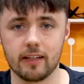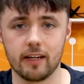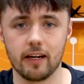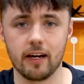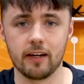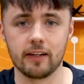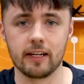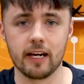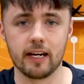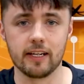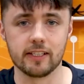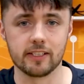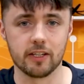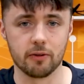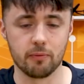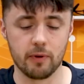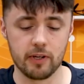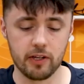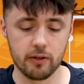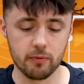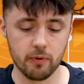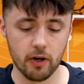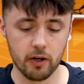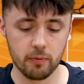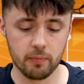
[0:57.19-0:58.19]
Okay, so when
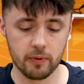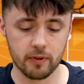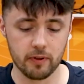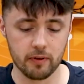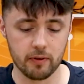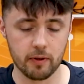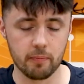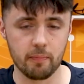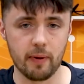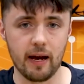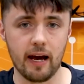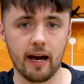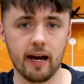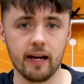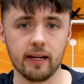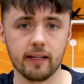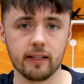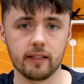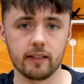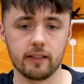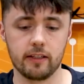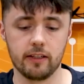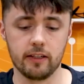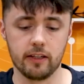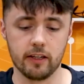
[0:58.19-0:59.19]
you open up the
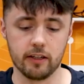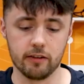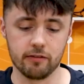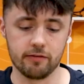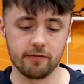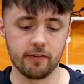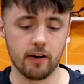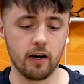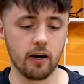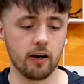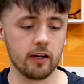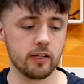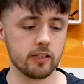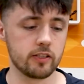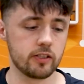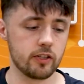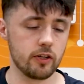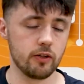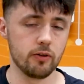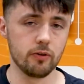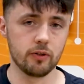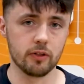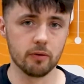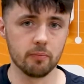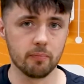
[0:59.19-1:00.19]
back, you're going to find
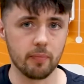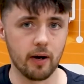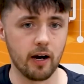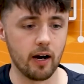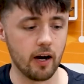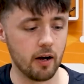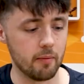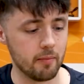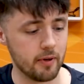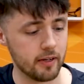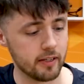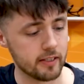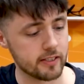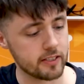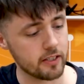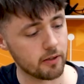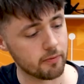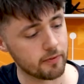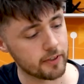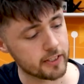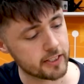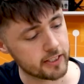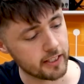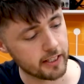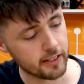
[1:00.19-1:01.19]
two compartments.
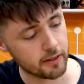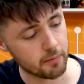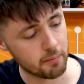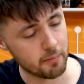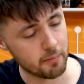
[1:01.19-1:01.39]
Obviously, the